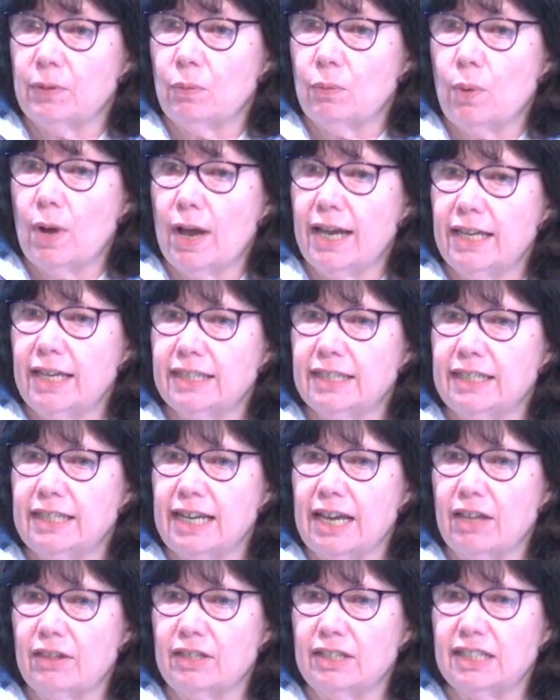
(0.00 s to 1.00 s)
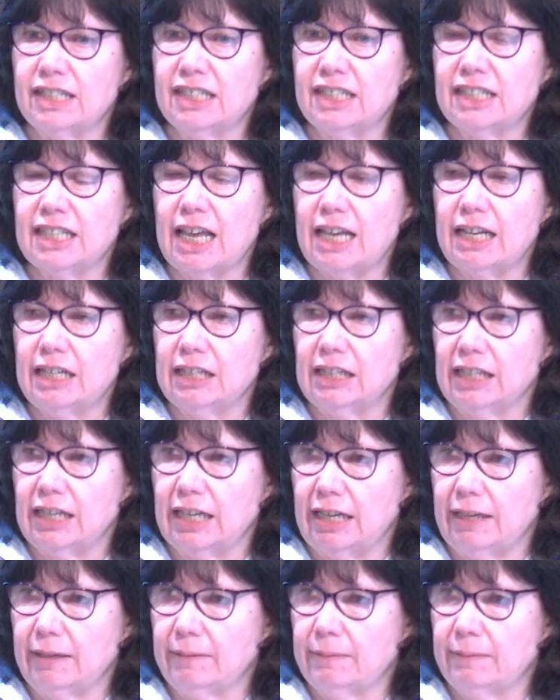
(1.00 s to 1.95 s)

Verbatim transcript: Why is it now that suddenly